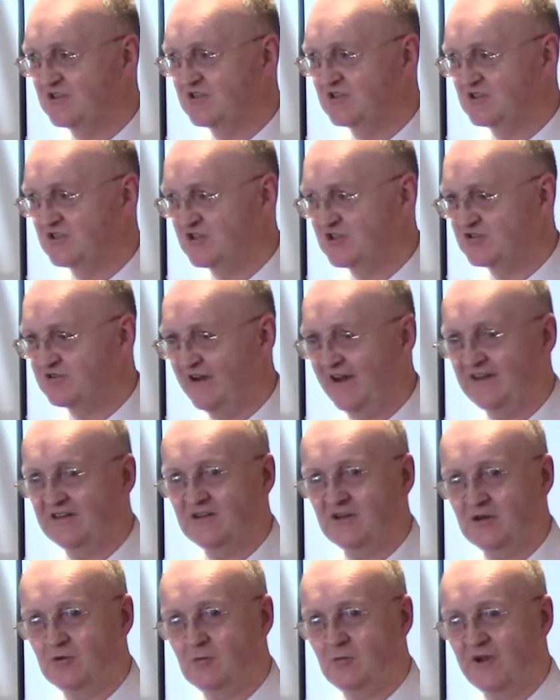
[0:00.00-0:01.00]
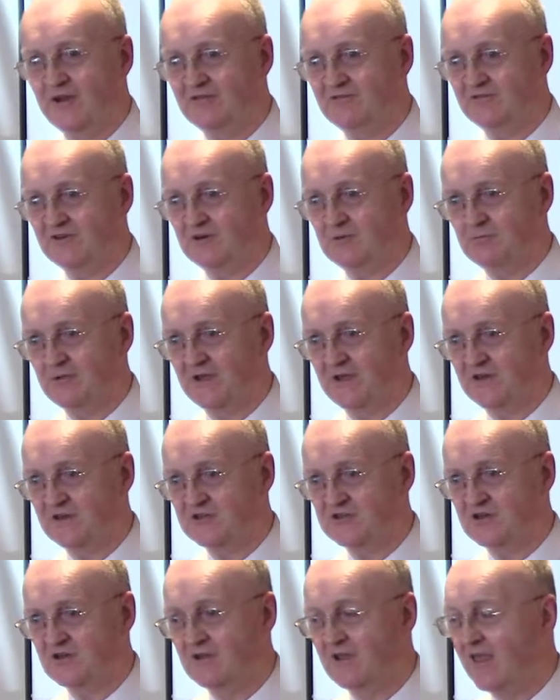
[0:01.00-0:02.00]
is distracted away from the
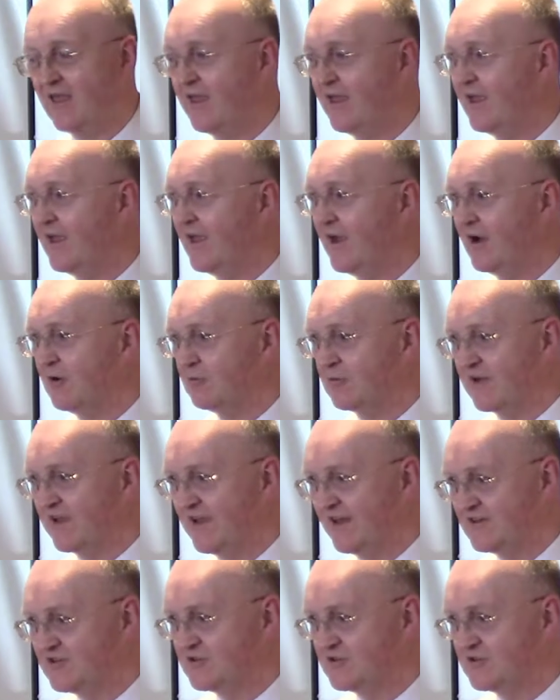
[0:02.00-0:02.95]
page. We get